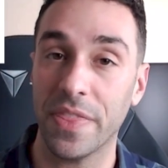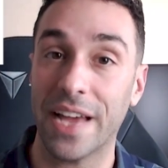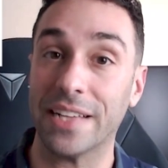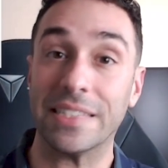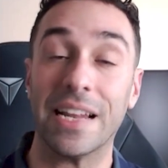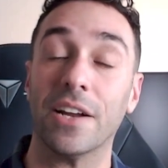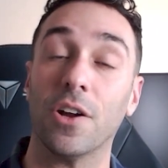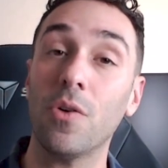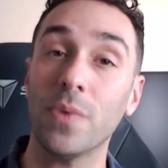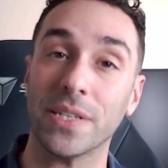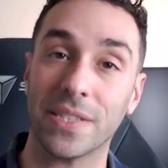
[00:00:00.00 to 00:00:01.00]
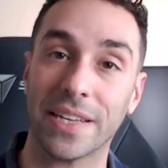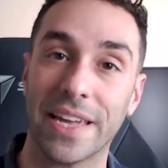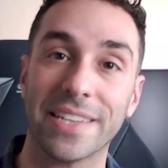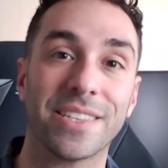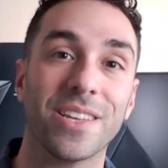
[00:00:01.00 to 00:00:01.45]
That's not always the
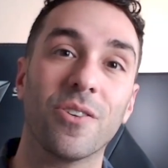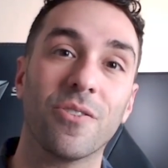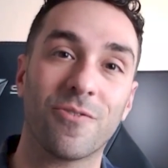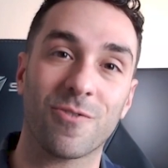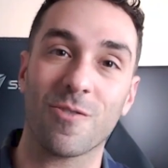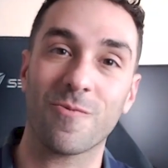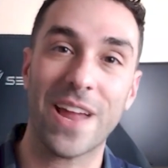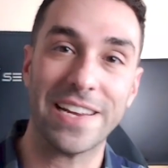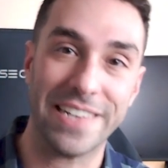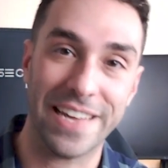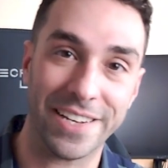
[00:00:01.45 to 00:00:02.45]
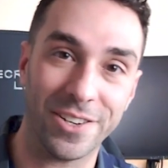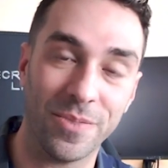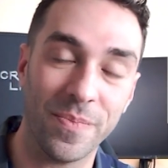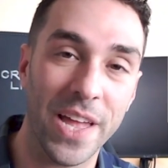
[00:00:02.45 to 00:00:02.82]
case, though, for a rectangle.